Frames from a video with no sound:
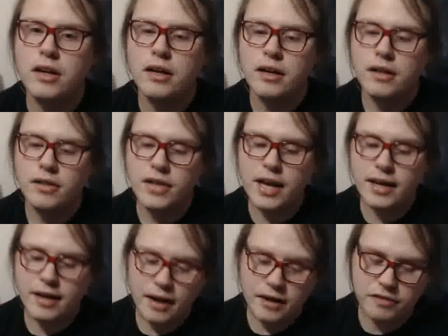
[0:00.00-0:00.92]
That kind
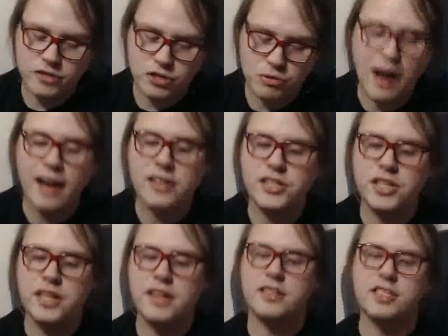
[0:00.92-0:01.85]
of tragedy
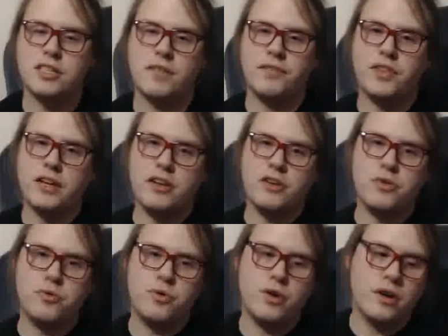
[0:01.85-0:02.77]
is something you
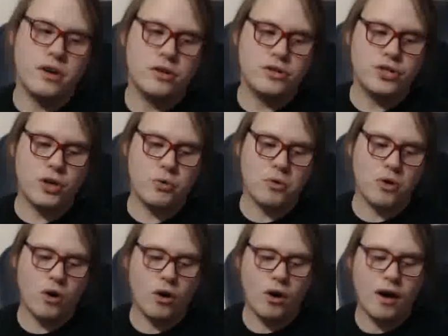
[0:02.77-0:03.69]
don't
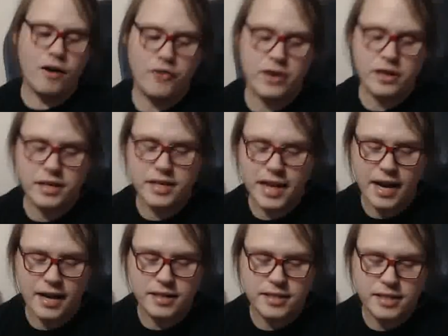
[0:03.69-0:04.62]
often
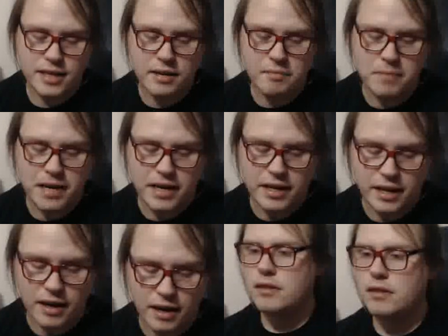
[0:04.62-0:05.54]
get in
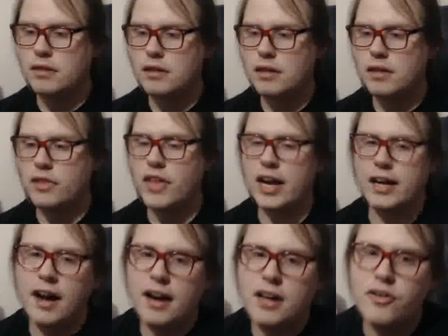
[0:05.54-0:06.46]
media. That kind
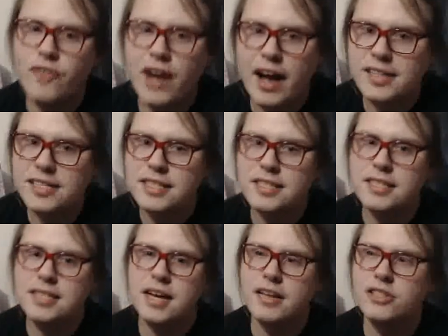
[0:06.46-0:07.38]
of
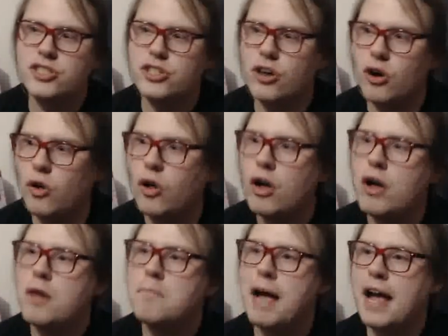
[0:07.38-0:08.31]
existential
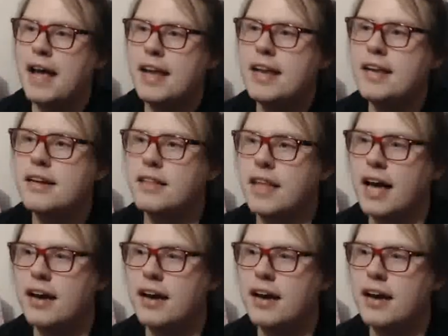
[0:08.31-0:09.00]
pain that